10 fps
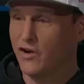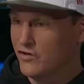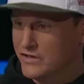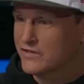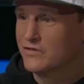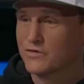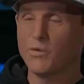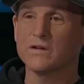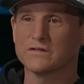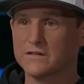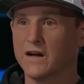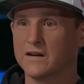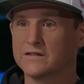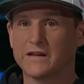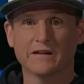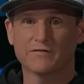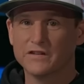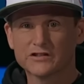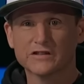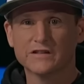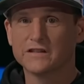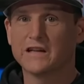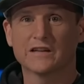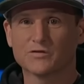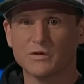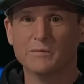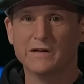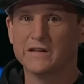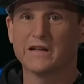All you get to do is watch the ducks. You can't fish in it. You, you can't like, swim in you it.